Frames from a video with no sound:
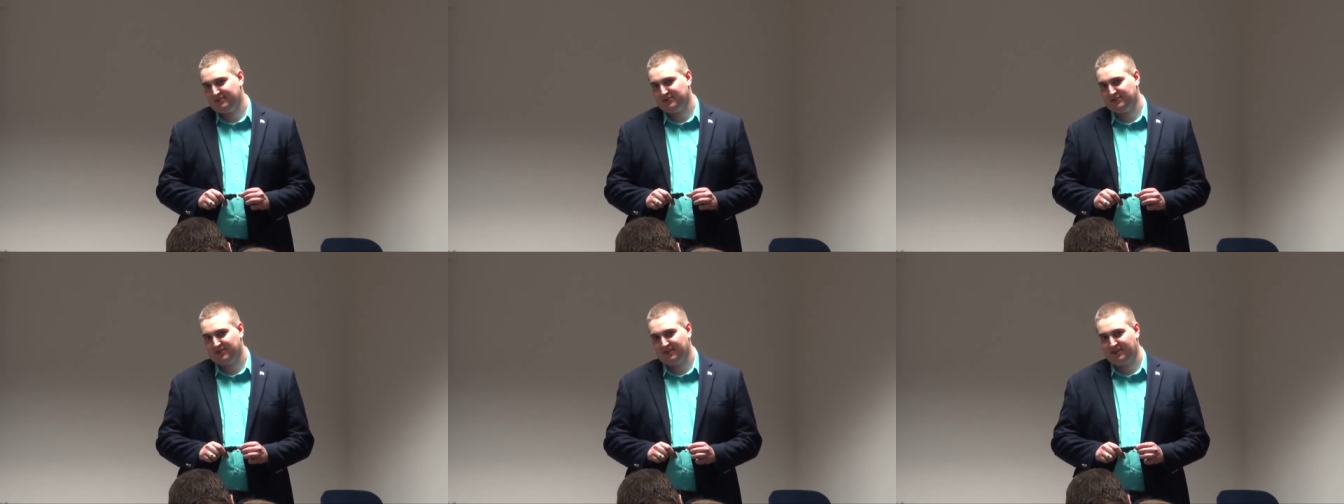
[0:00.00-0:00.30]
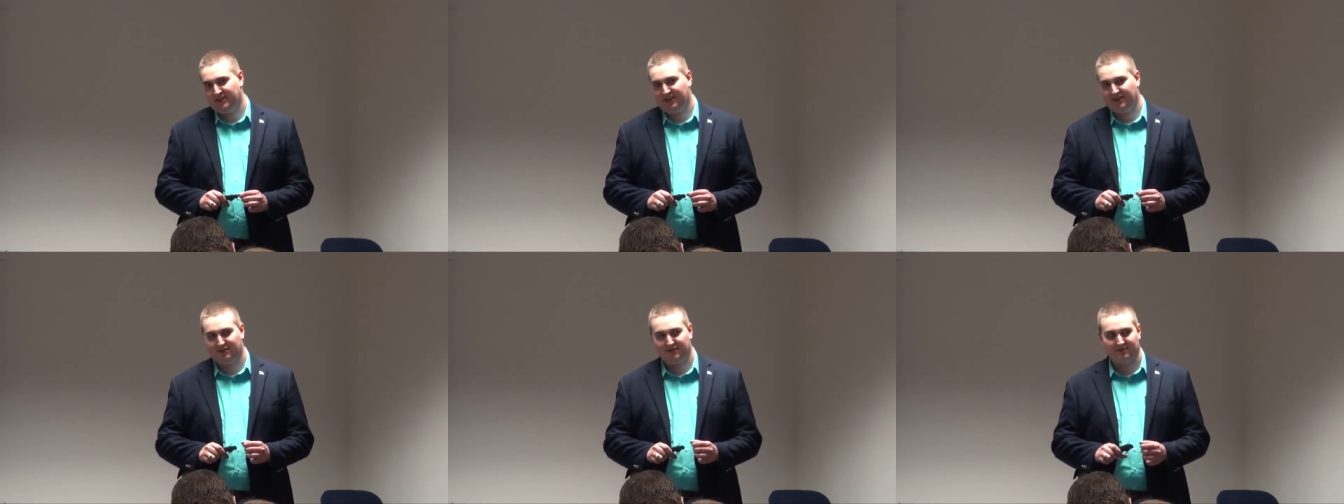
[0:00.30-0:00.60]
so
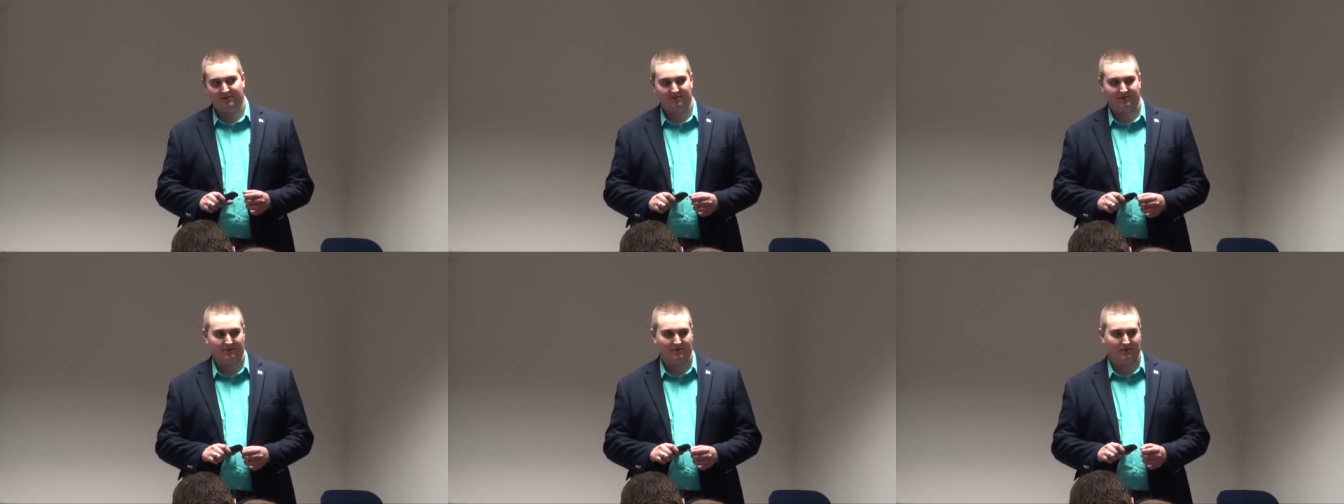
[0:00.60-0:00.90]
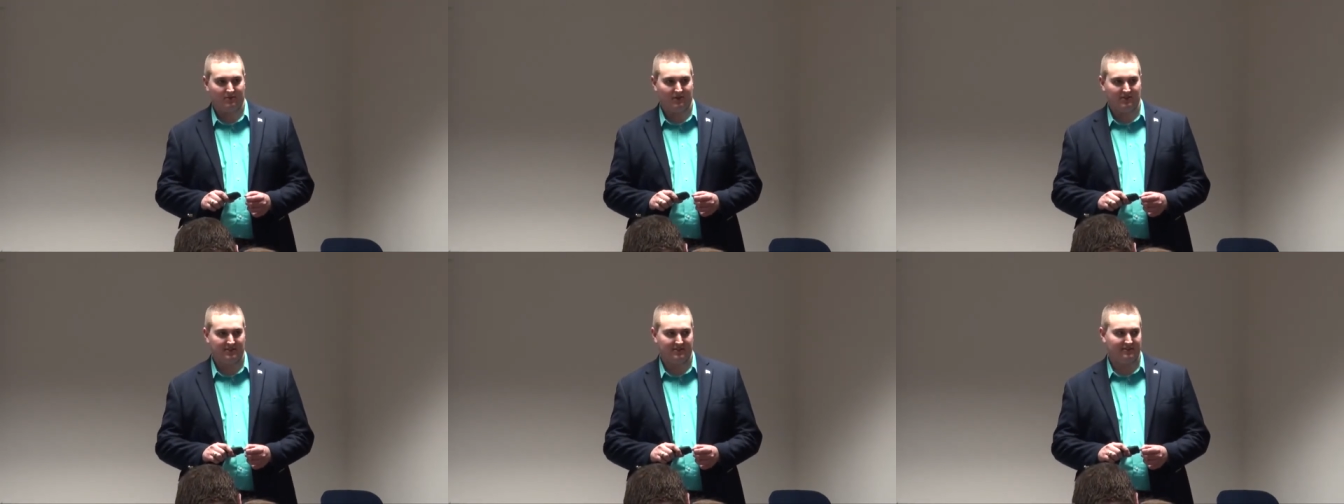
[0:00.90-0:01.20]
any other
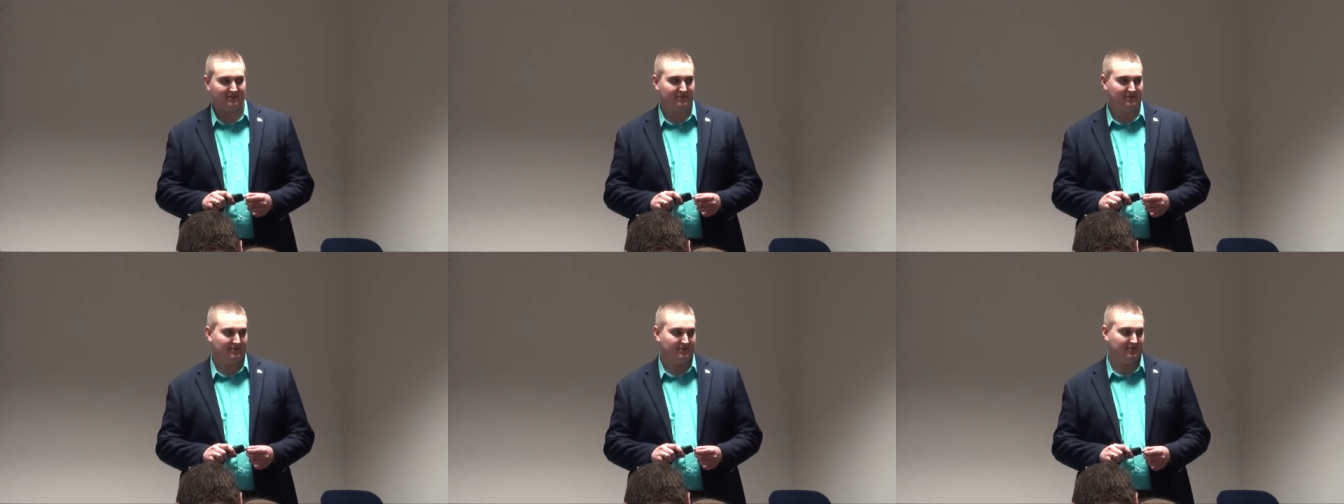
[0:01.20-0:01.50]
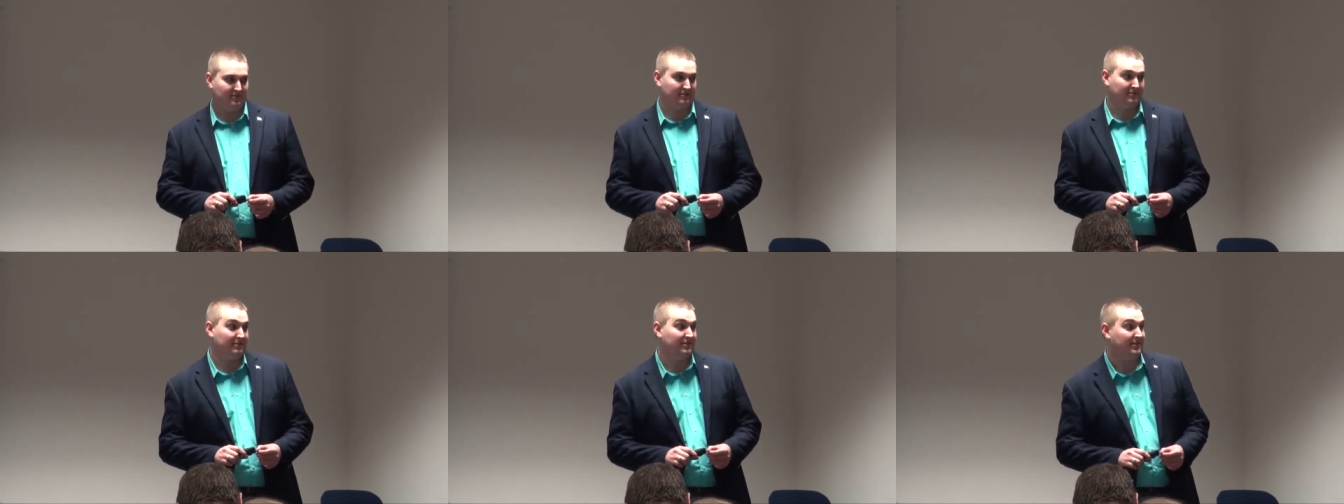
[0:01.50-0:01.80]
questions?
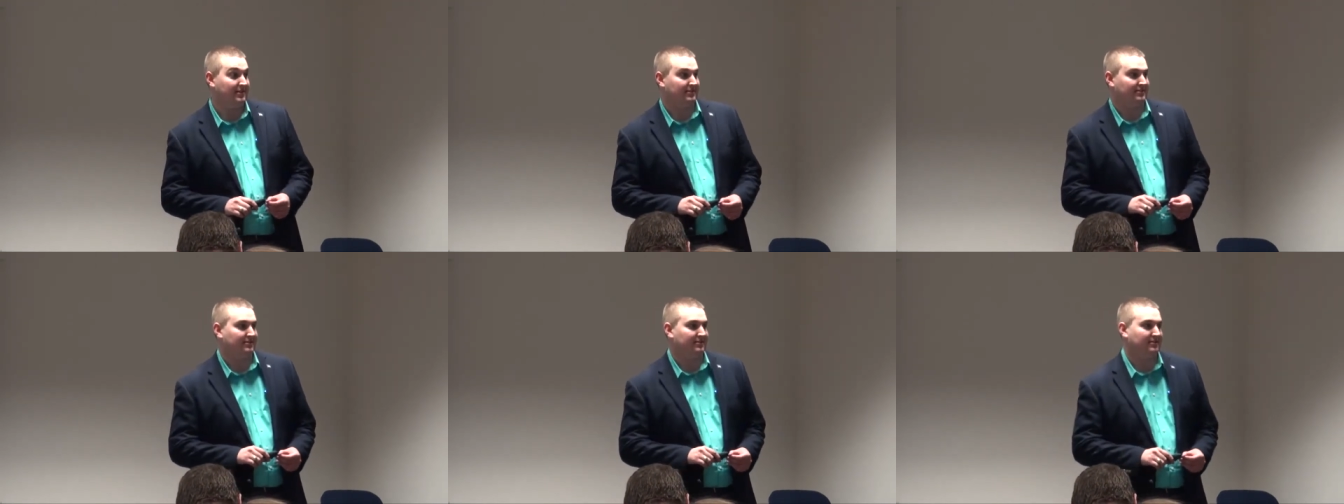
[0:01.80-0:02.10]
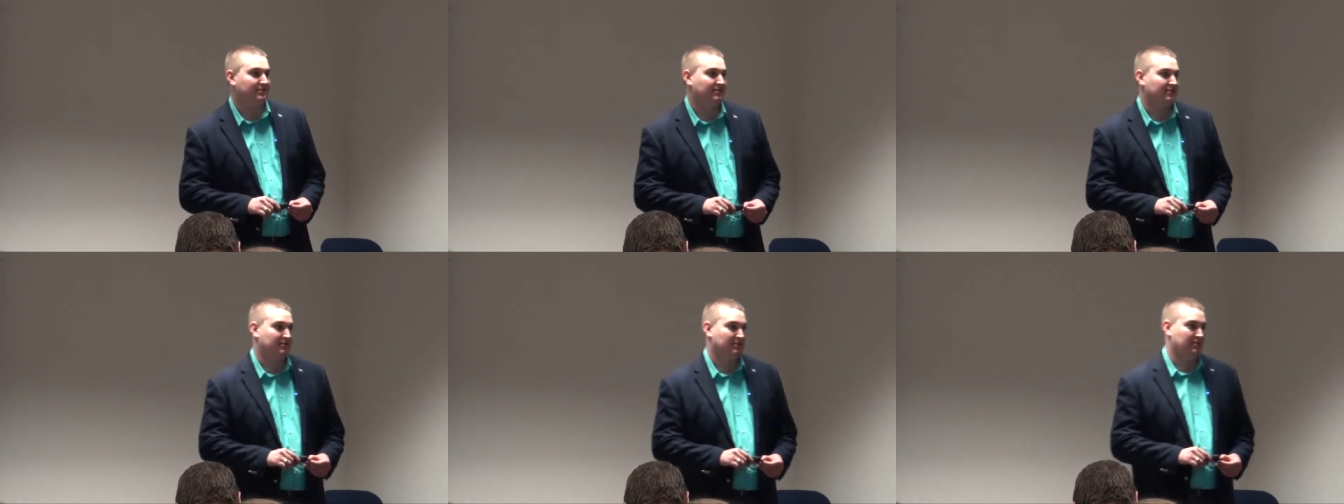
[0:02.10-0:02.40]

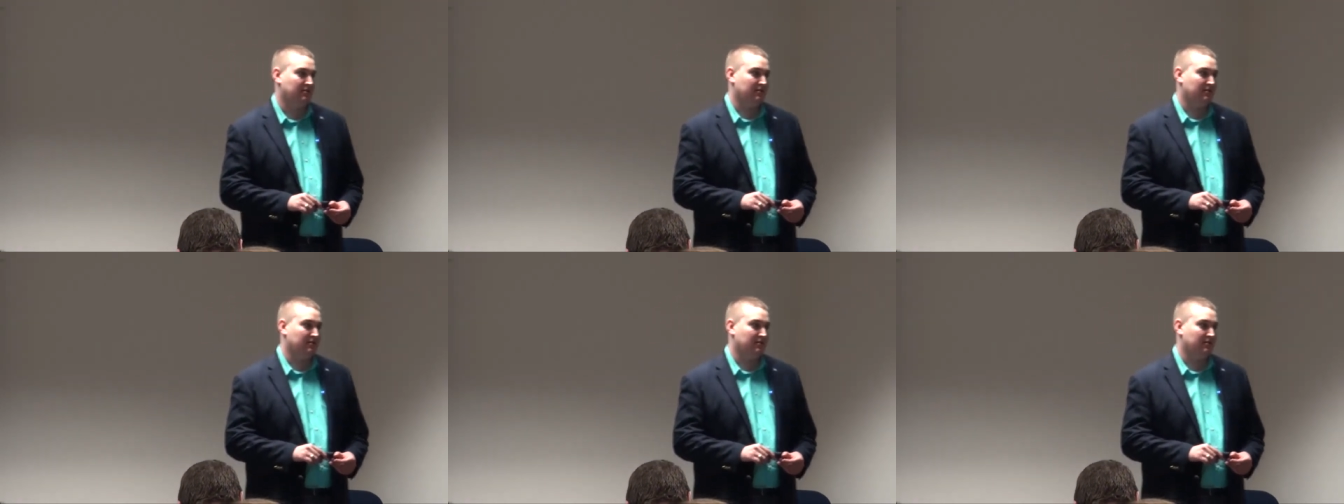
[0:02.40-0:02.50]
Yes.